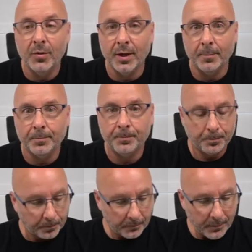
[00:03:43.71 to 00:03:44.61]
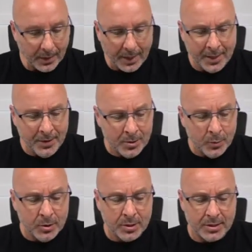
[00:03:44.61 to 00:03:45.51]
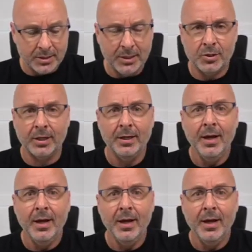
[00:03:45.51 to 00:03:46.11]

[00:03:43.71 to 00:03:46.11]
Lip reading: them. And this was just a teaching,